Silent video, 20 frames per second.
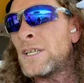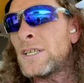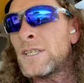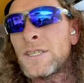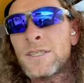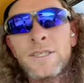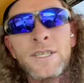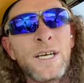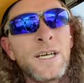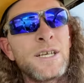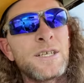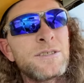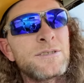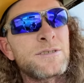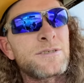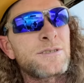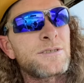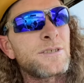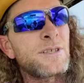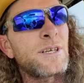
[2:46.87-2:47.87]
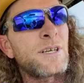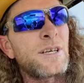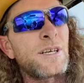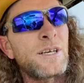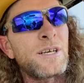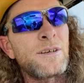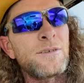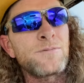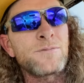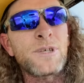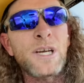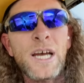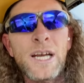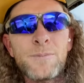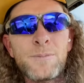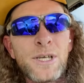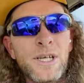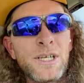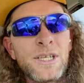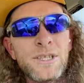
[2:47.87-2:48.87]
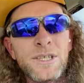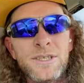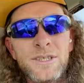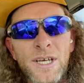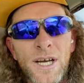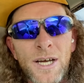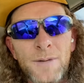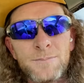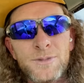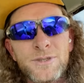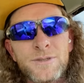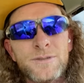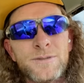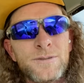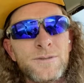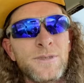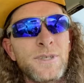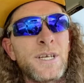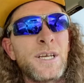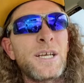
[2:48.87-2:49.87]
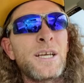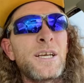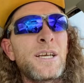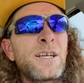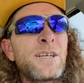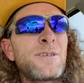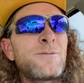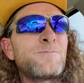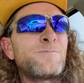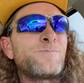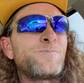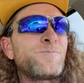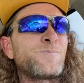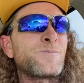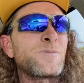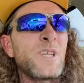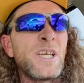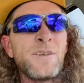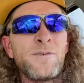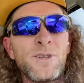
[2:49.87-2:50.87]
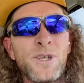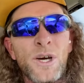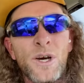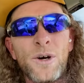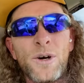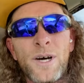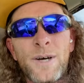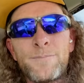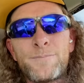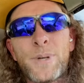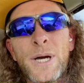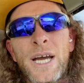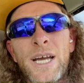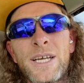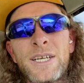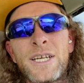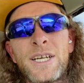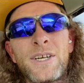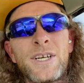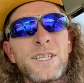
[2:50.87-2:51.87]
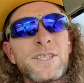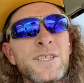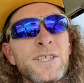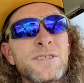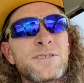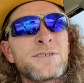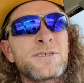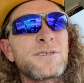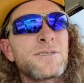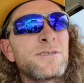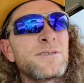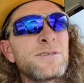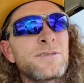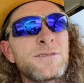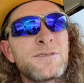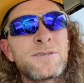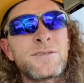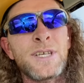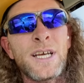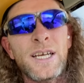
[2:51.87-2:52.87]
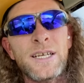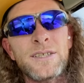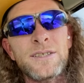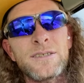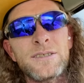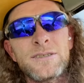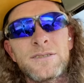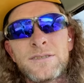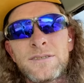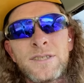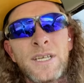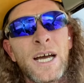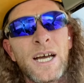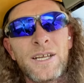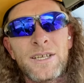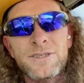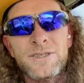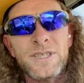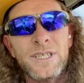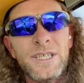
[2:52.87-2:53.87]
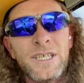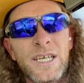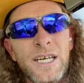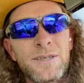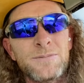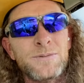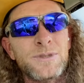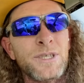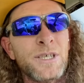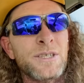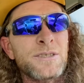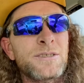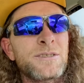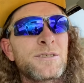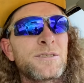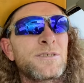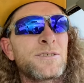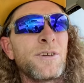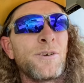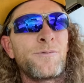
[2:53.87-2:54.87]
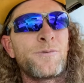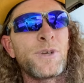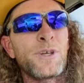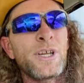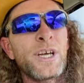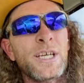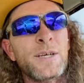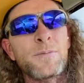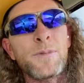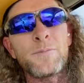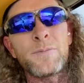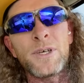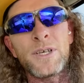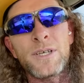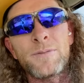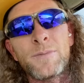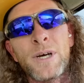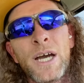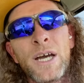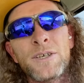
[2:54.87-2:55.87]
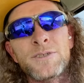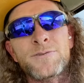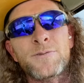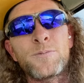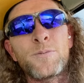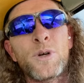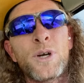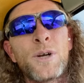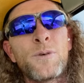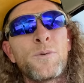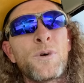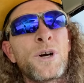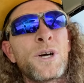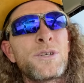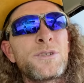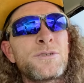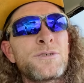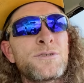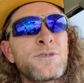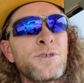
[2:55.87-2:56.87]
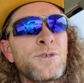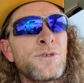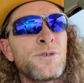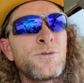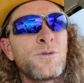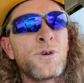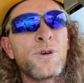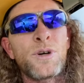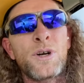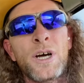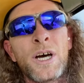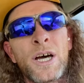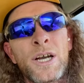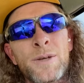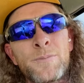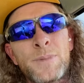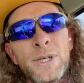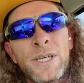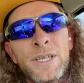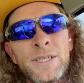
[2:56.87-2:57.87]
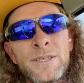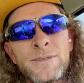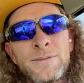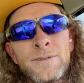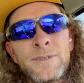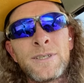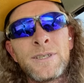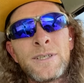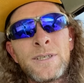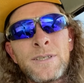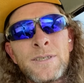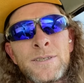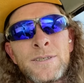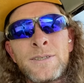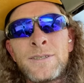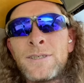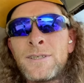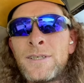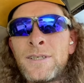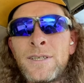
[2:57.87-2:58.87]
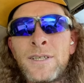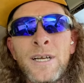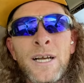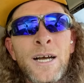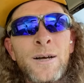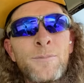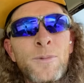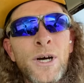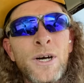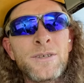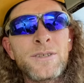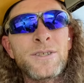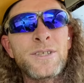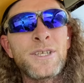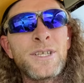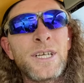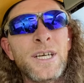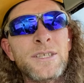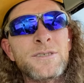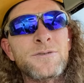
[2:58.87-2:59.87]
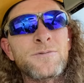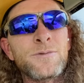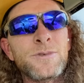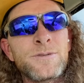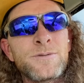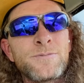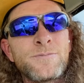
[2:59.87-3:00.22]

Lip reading: because kind of been in the dumps, and even though I'm pioneering this technology, I'm just still feel like I'm a million miles from where I want to or ought to be. I'm on to the next one.